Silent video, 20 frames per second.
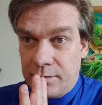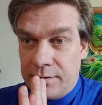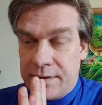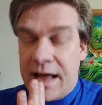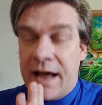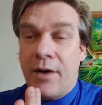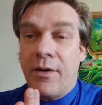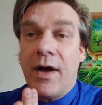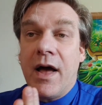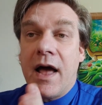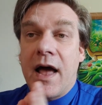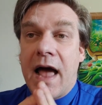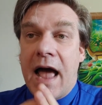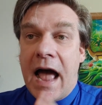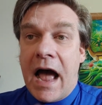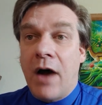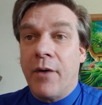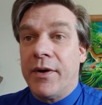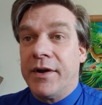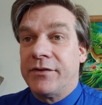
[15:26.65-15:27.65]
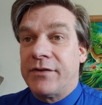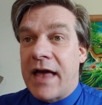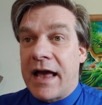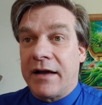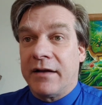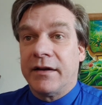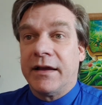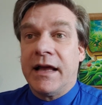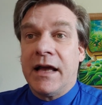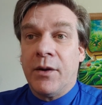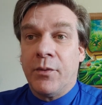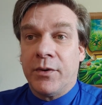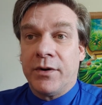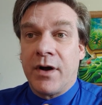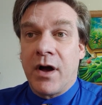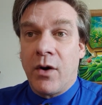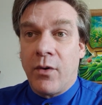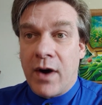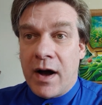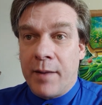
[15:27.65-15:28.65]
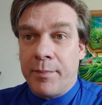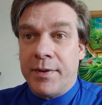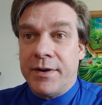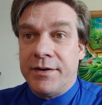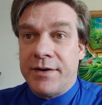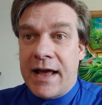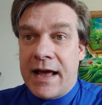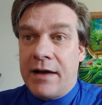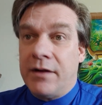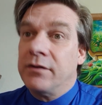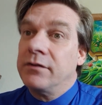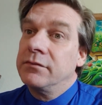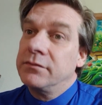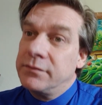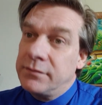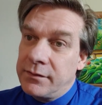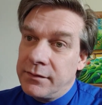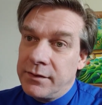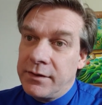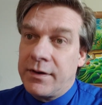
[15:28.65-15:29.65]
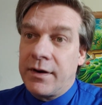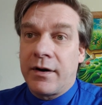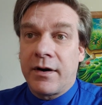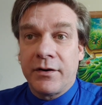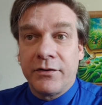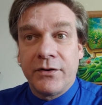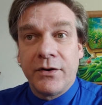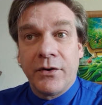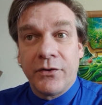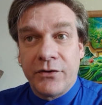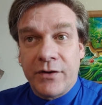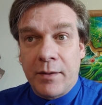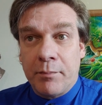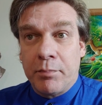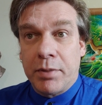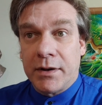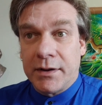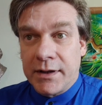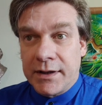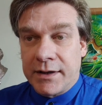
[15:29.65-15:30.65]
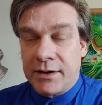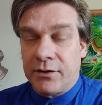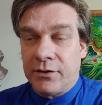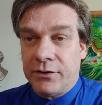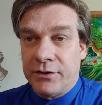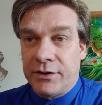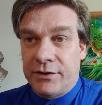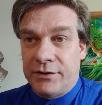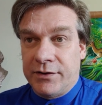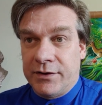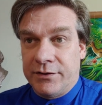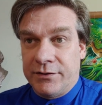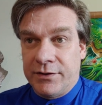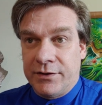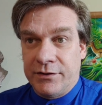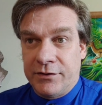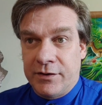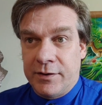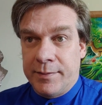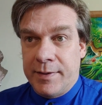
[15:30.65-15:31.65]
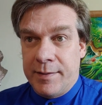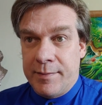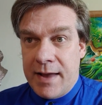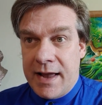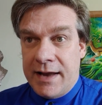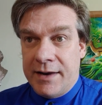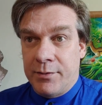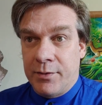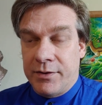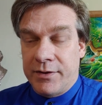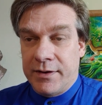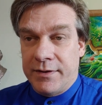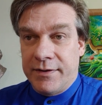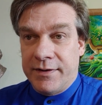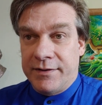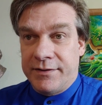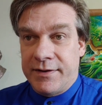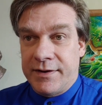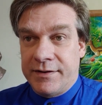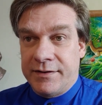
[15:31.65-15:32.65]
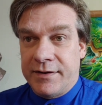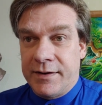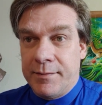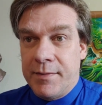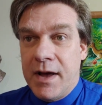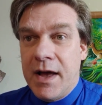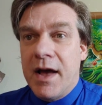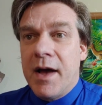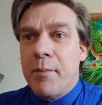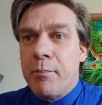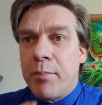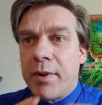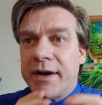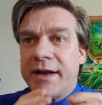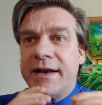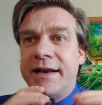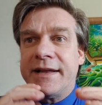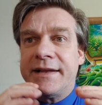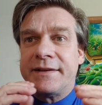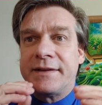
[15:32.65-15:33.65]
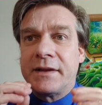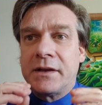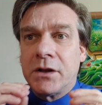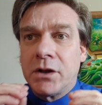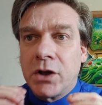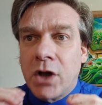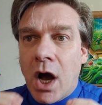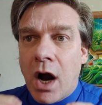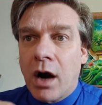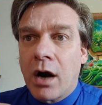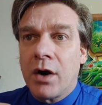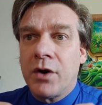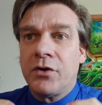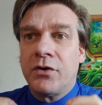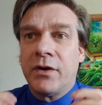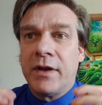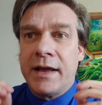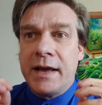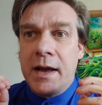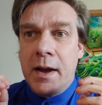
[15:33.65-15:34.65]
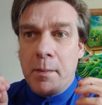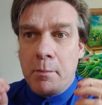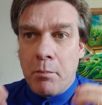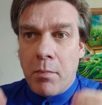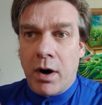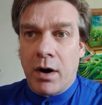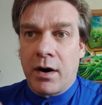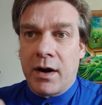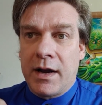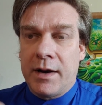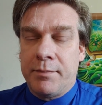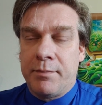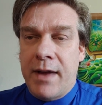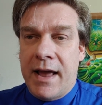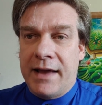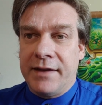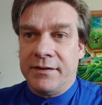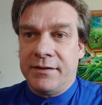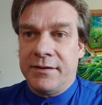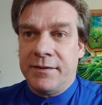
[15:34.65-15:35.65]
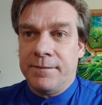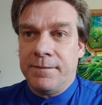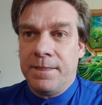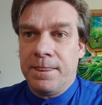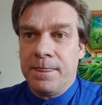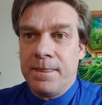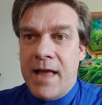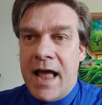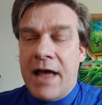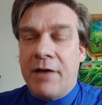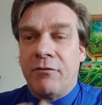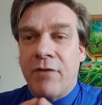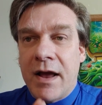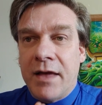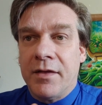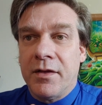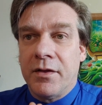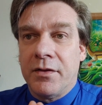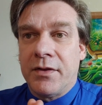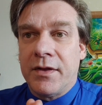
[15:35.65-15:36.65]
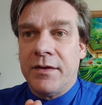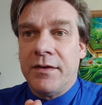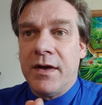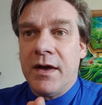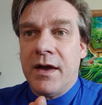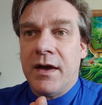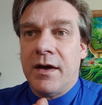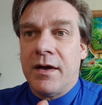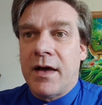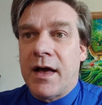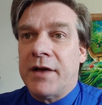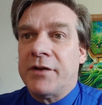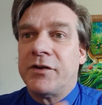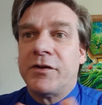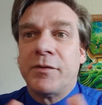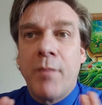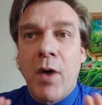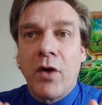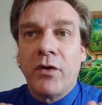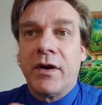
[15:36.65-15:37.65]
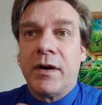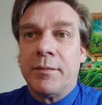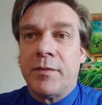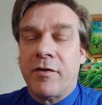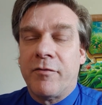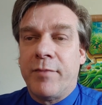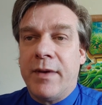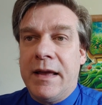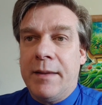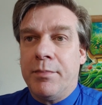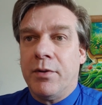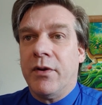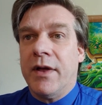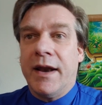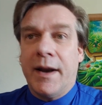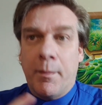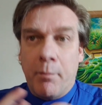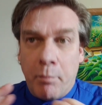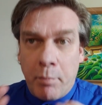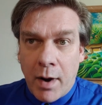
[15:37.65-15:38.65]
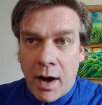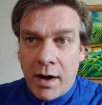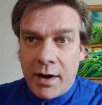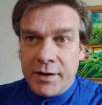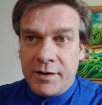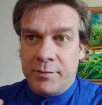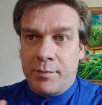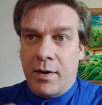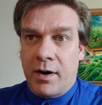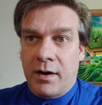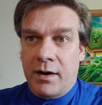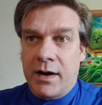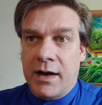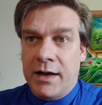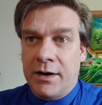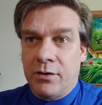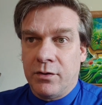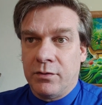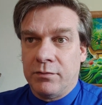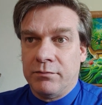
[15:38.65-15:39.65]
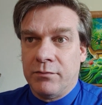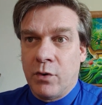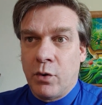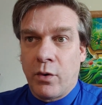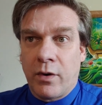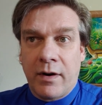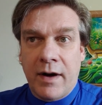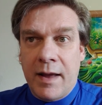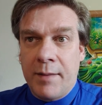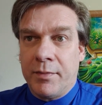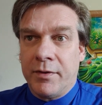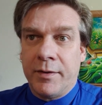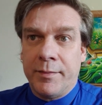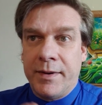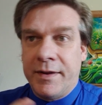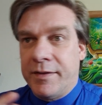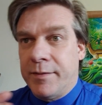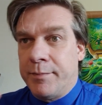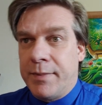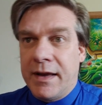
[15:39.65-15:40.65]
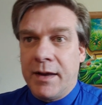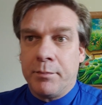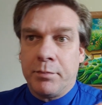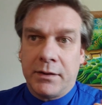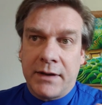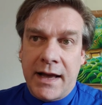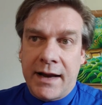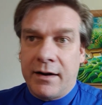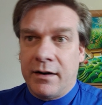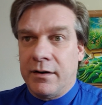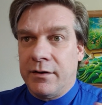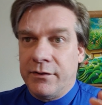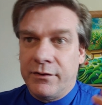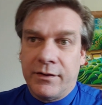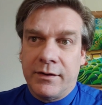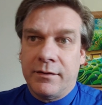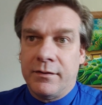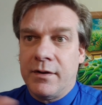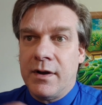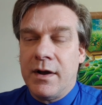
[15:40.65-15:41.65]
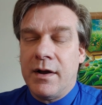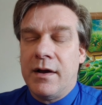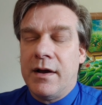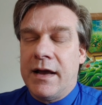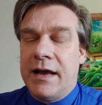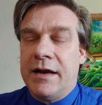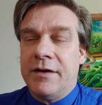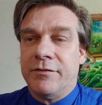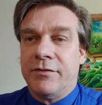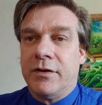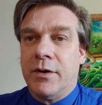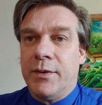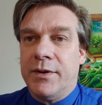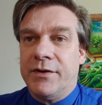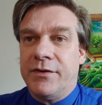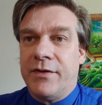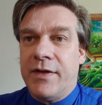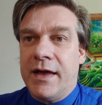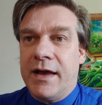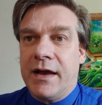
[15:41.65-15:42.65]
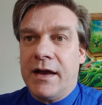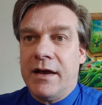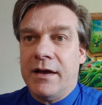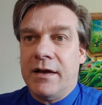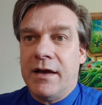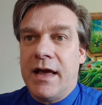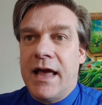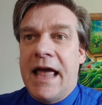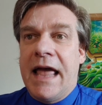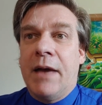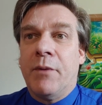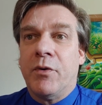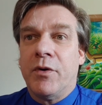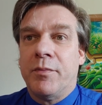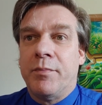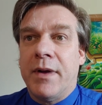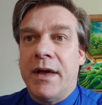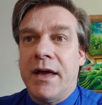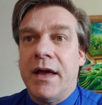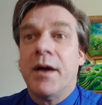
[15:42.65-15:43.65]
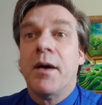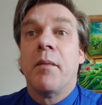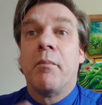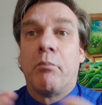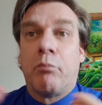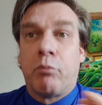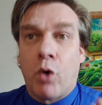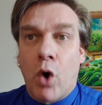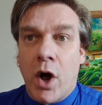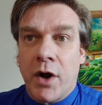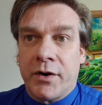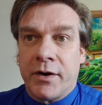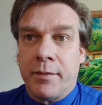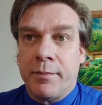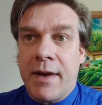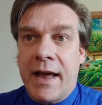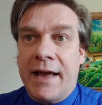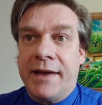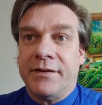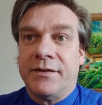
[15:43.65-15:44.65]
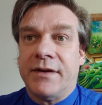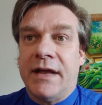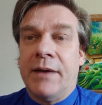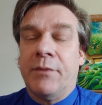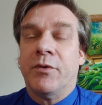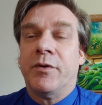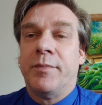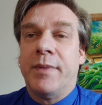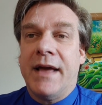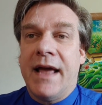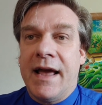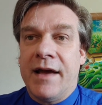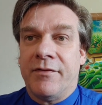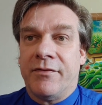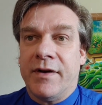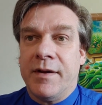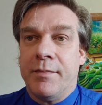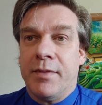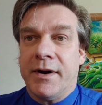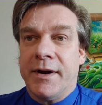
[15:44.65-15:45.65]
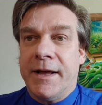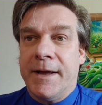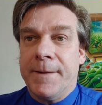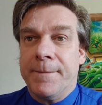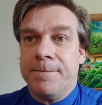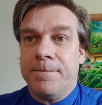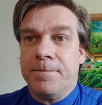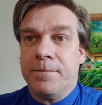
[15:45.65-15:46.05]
Now, how exactly it would go up and down, there are still some political decisions to be made within this system, but it is largely market based. And rather than a small number of people in a bond market who are able to be the big players and influence things, it would be broader based. It would be everybody.